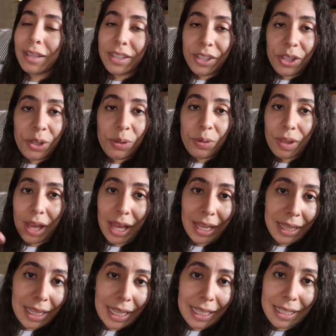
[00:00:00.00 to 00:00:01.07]
cue the
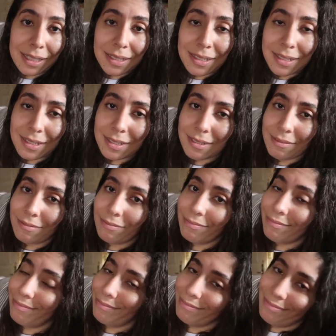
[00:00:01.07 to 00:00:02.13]
highlights.
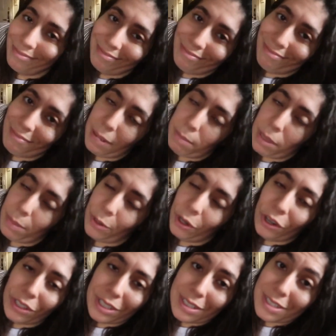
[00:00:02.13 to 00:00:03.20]
My baby
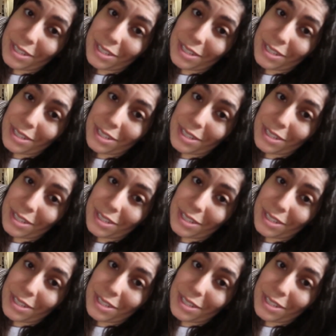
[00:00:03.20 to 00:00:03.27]
girl is